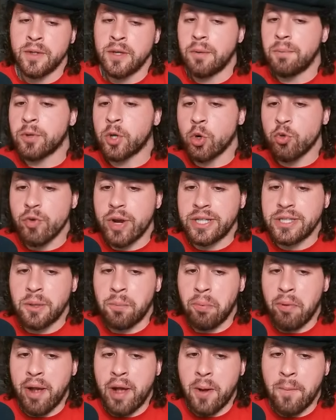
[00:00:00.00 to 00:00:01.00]
I'm going to go Randy
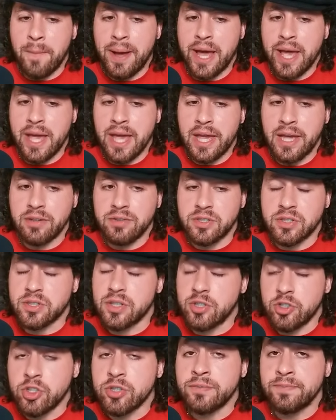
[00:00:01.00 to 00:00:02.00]
Brown by a
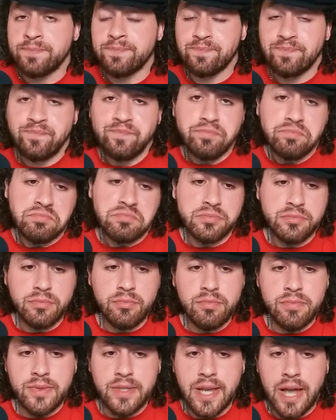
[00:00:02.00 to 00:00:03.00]
decision.
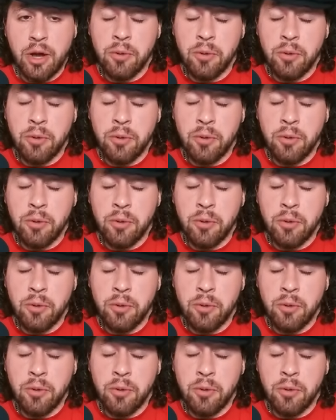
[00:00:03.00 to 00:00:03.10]
I